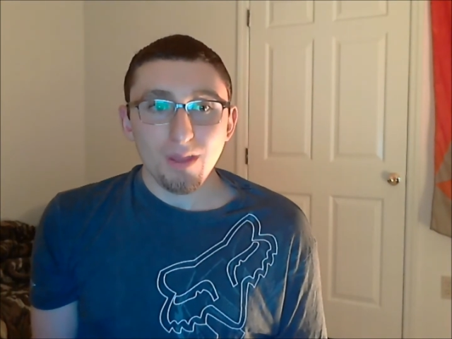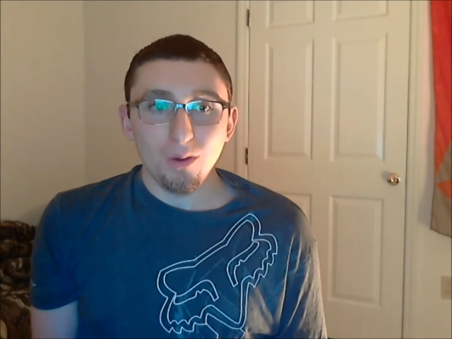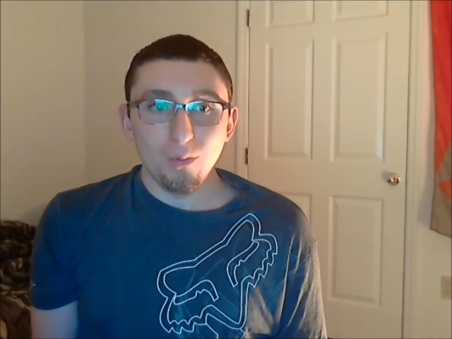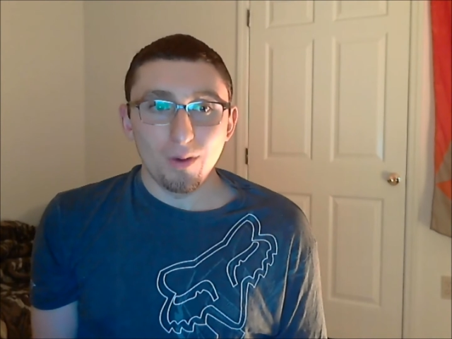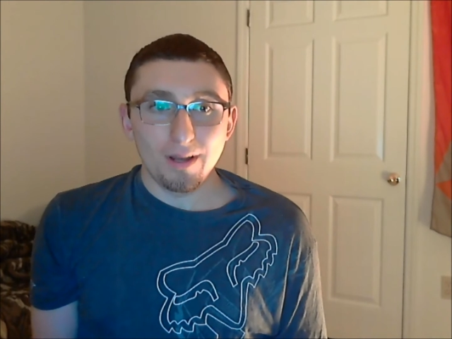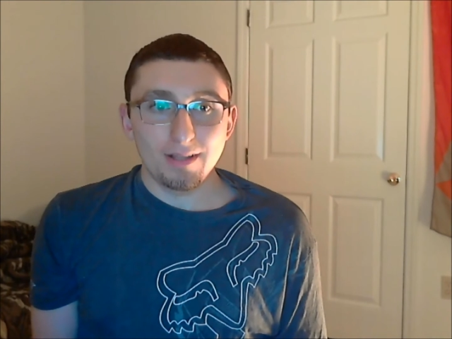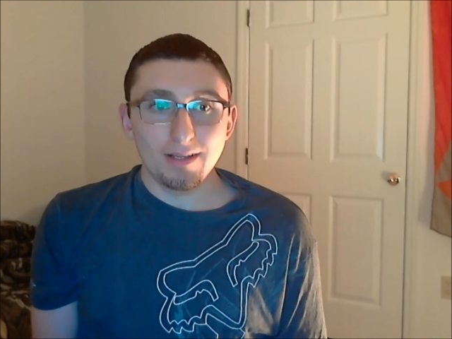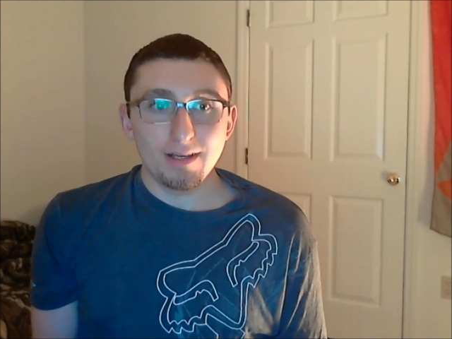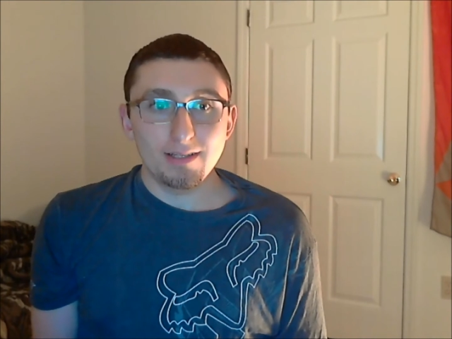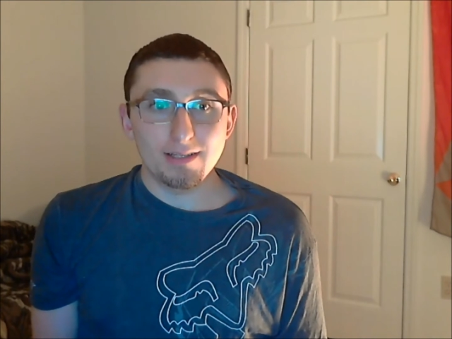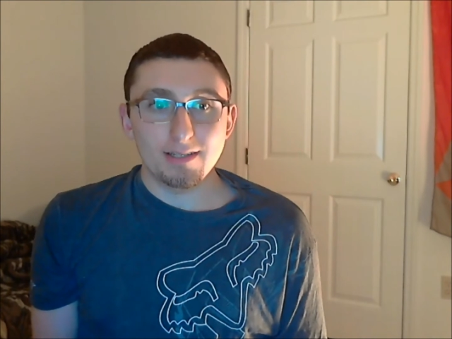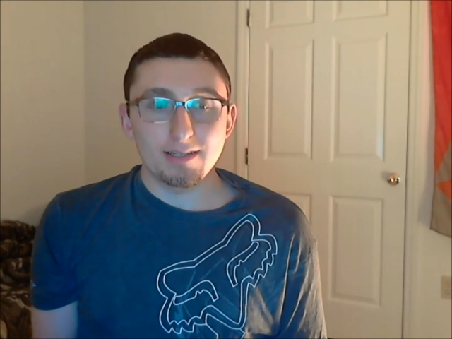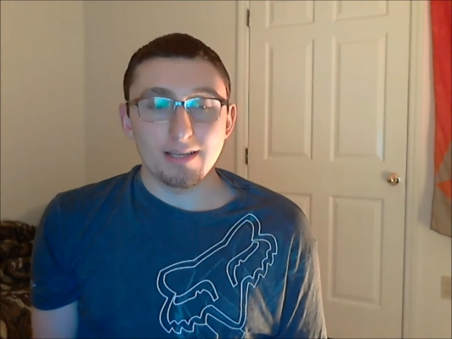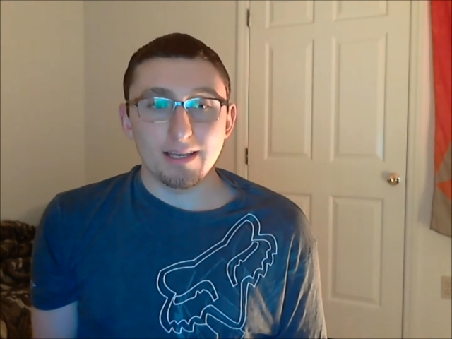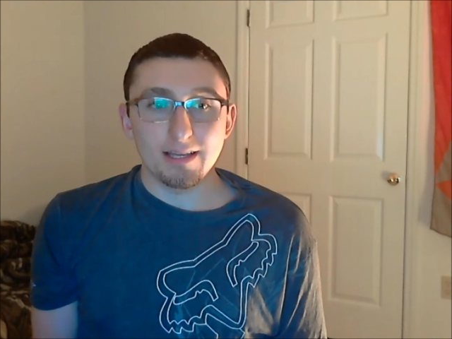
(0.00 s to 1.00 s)
what it does
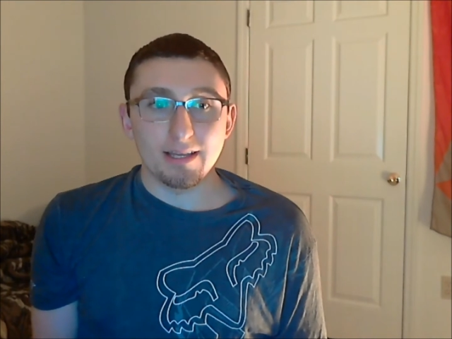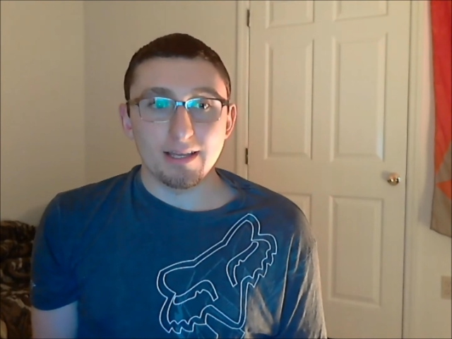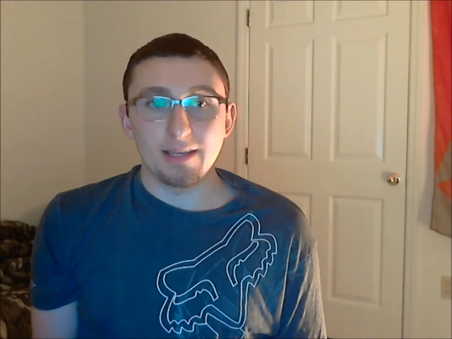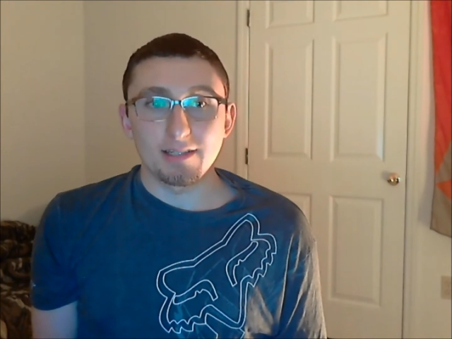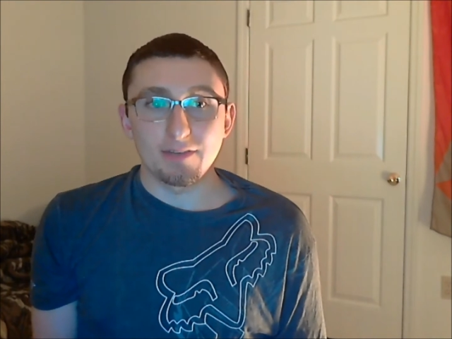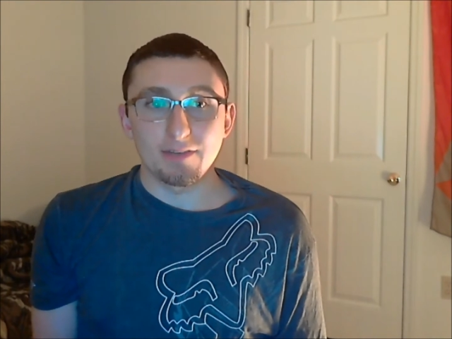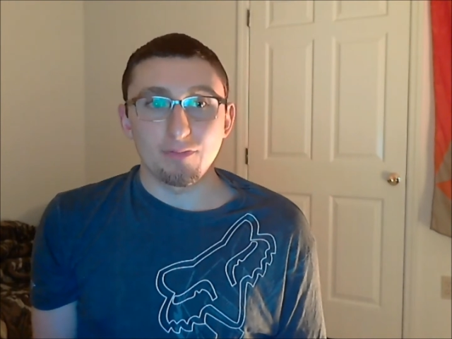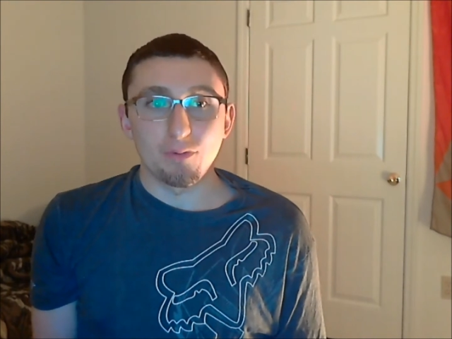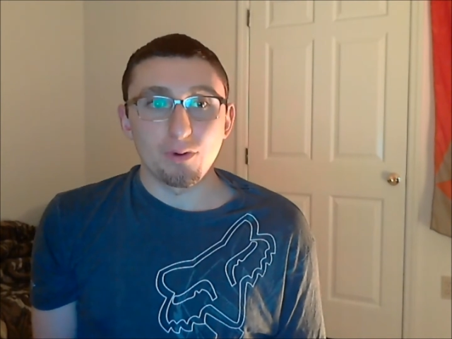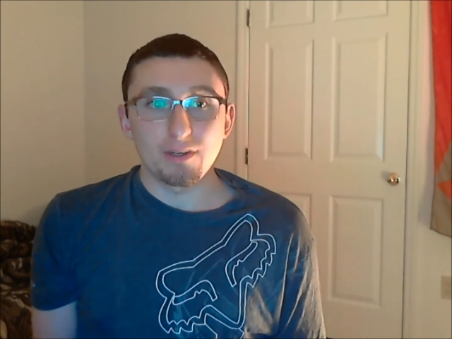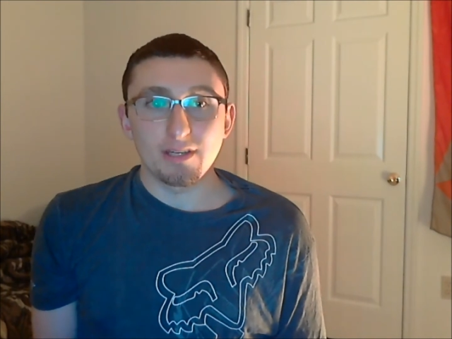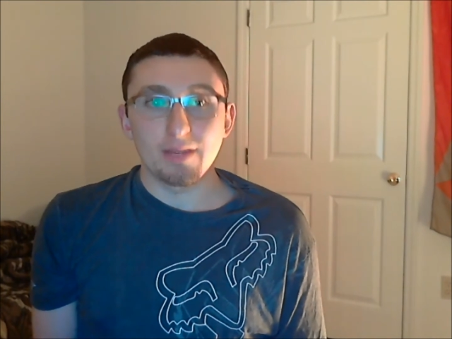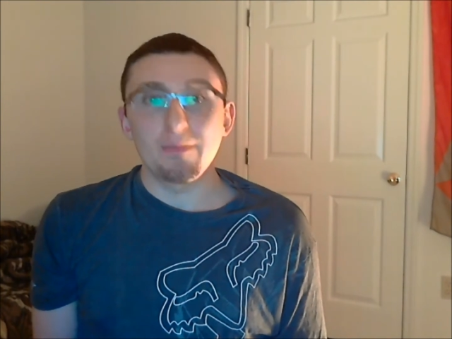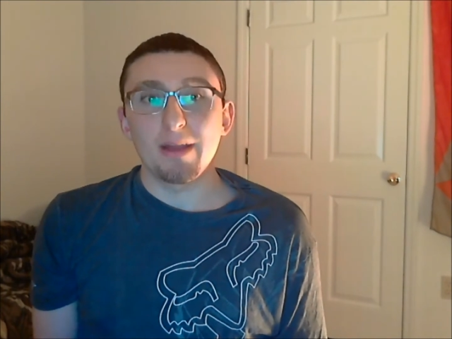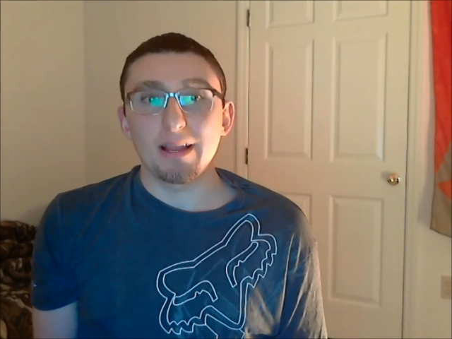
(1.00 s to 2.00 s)
is it's a
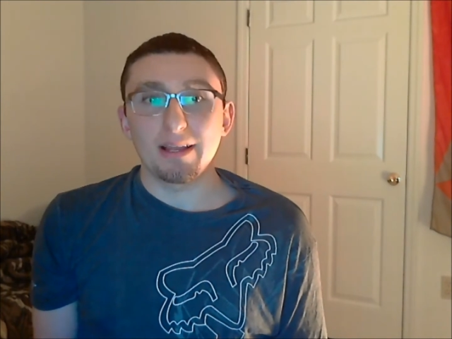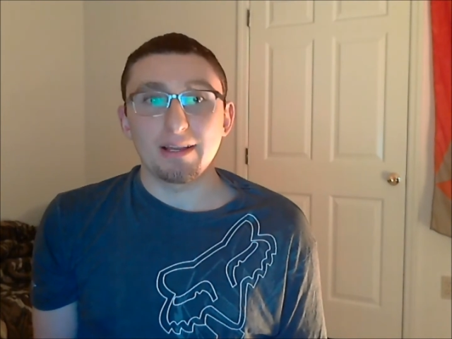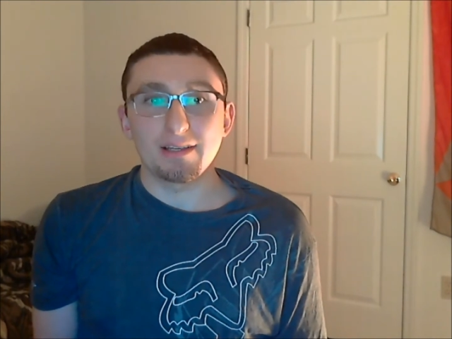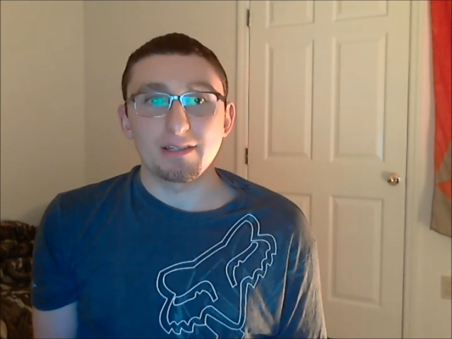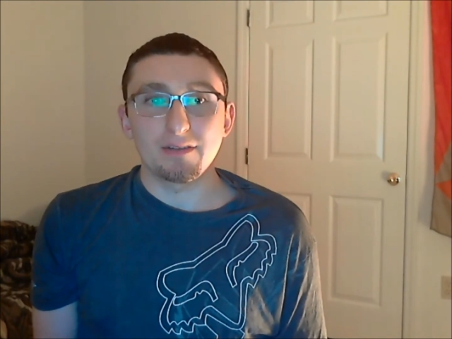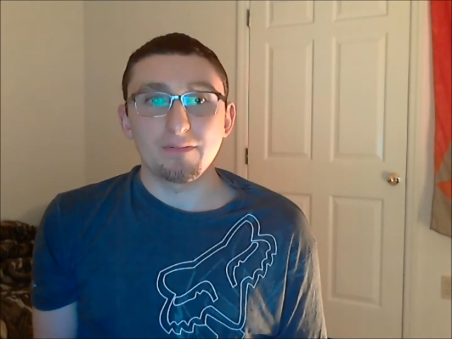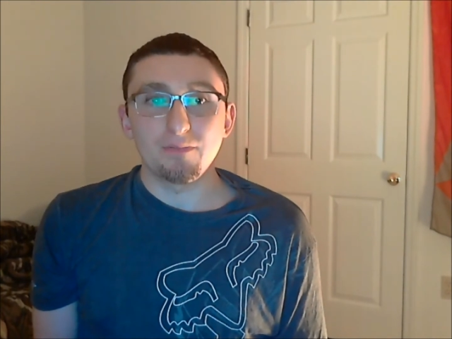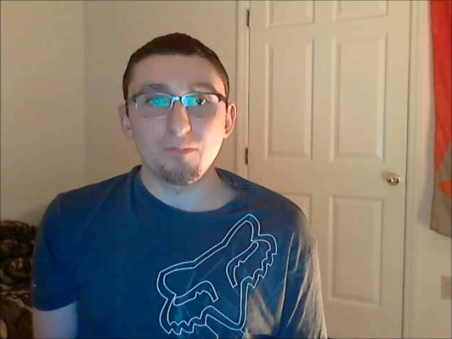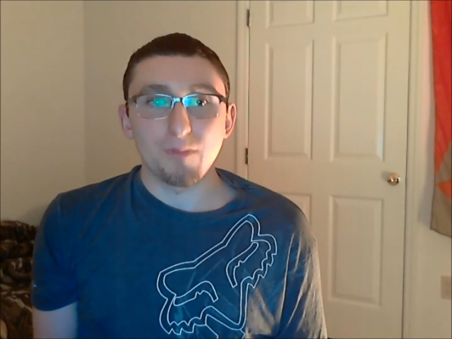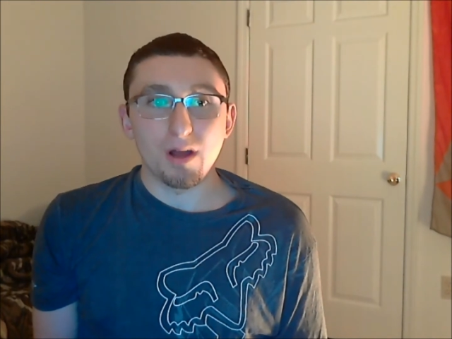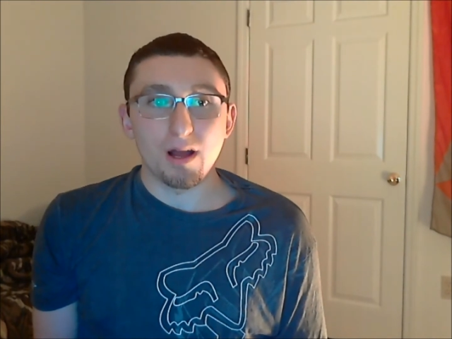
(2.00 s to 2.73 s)
forcing mechanism